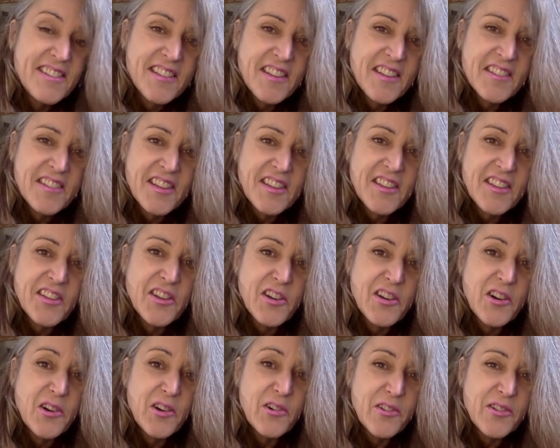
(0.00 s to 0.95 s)
sounds like the
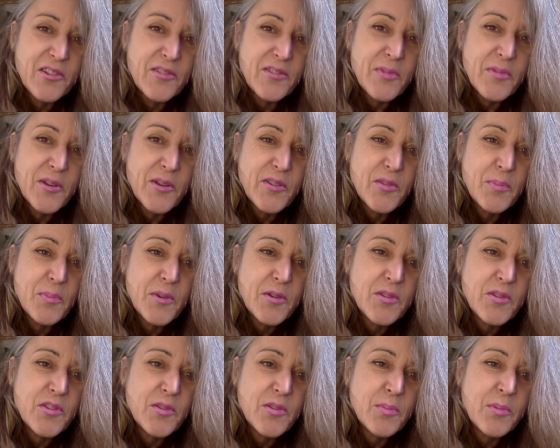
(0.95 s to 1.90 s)
goal of most
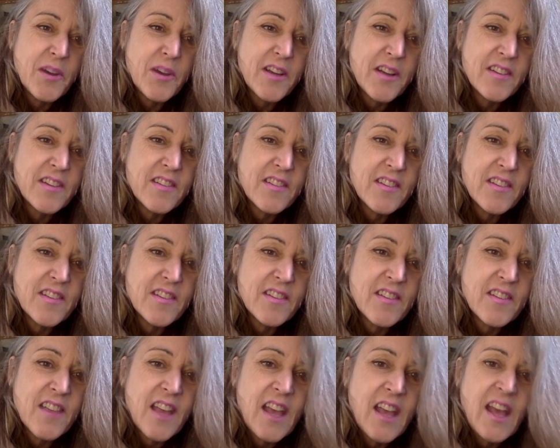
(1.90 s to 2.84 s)
spiritual
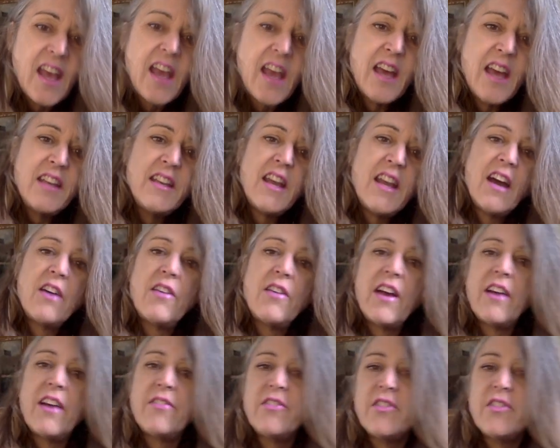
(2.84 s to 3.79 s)
practices. And now
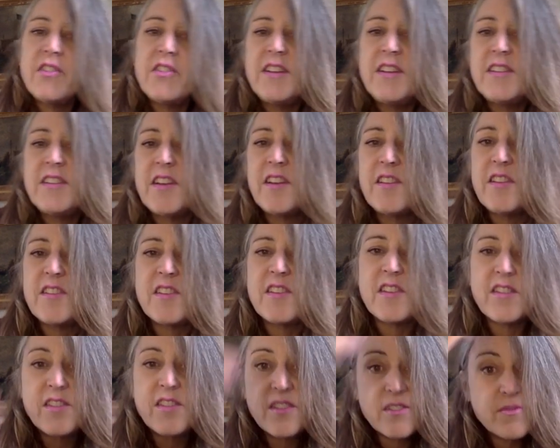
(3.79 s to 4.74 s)
after he tells
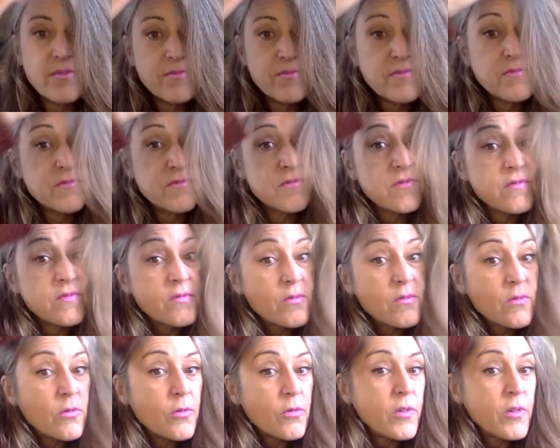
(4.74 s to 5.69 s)
us,
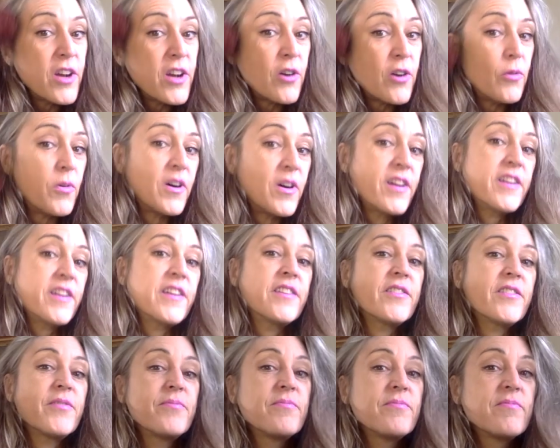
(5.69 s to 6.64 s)
we all want
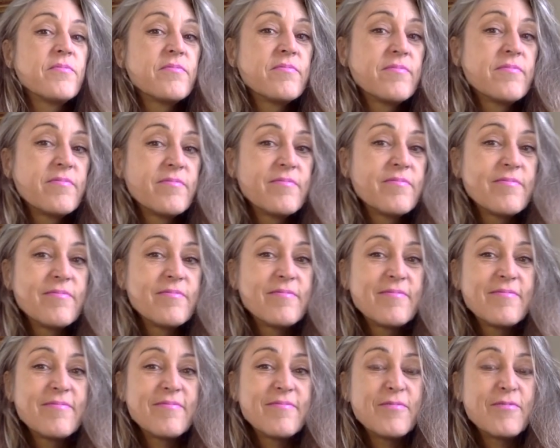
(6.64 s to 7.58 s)
it
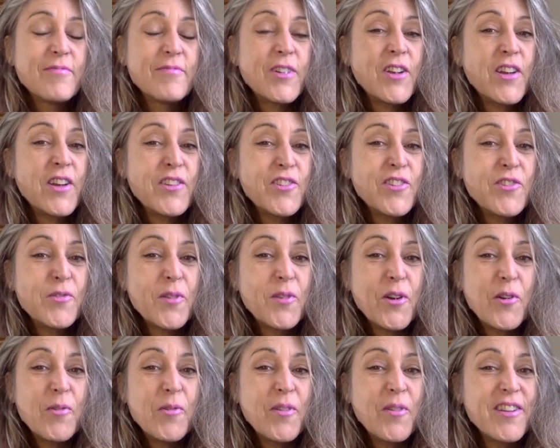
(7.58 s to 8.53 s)
what else do
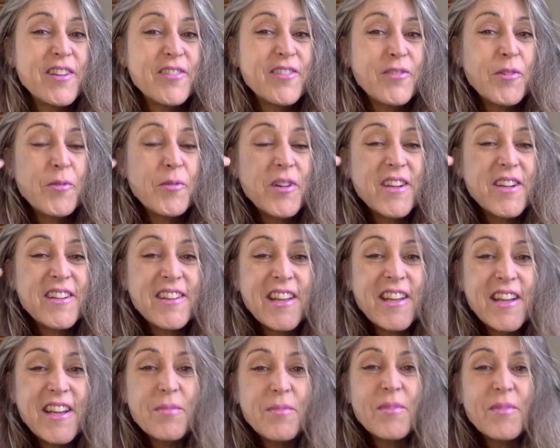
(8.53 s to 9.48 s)
we all want? We want
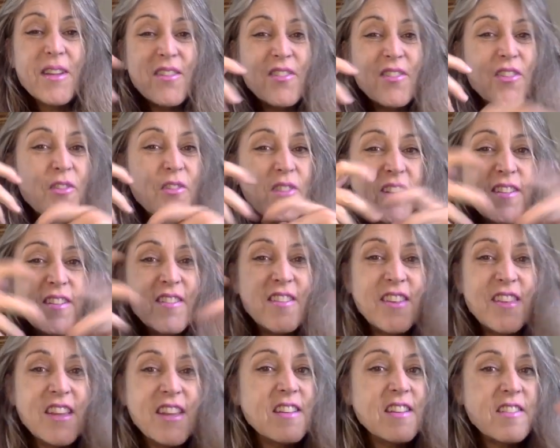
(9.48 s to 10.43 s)
enlightenment. So
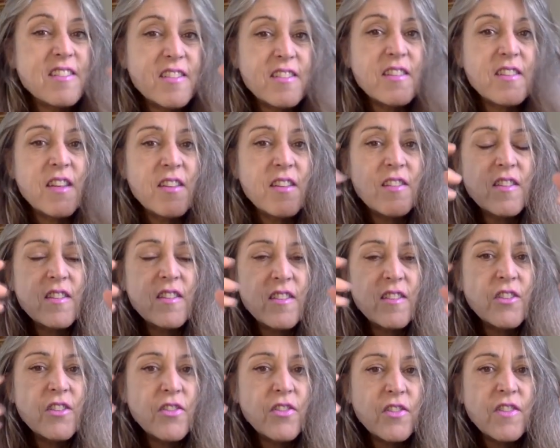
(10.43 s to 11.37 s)
is this is
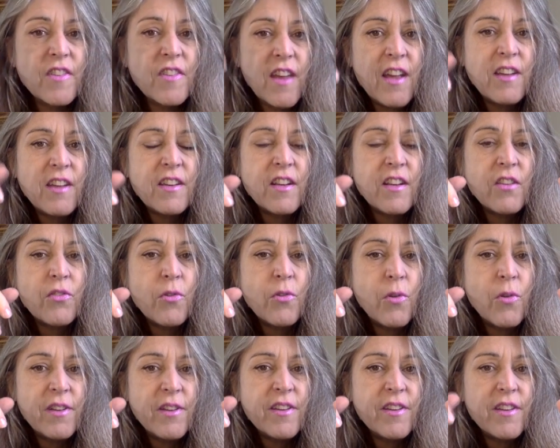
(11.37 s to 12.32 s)
this understanding of
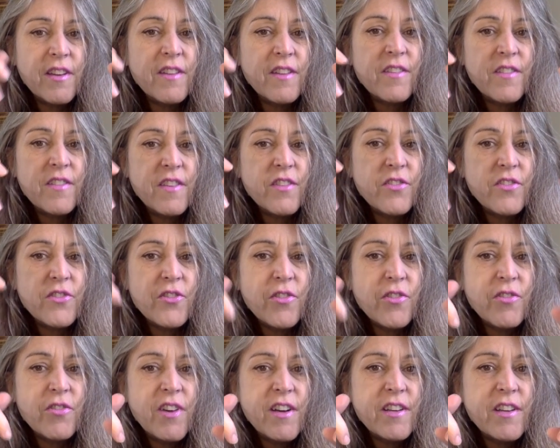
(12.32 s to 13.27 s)
quality? Is this
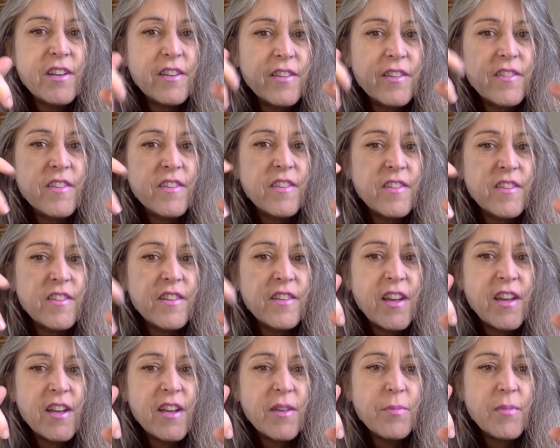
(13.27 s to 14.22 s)
nirvana? Is this
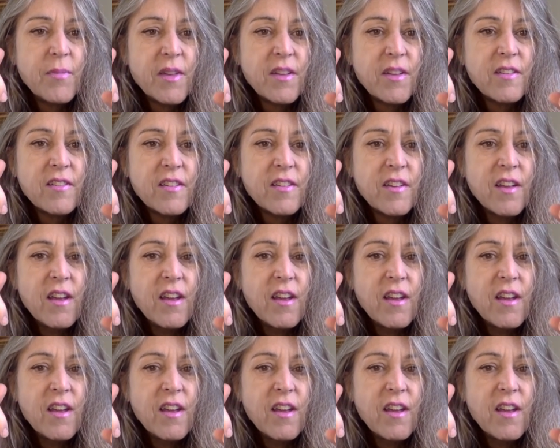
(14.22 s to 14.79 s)
enlightenment?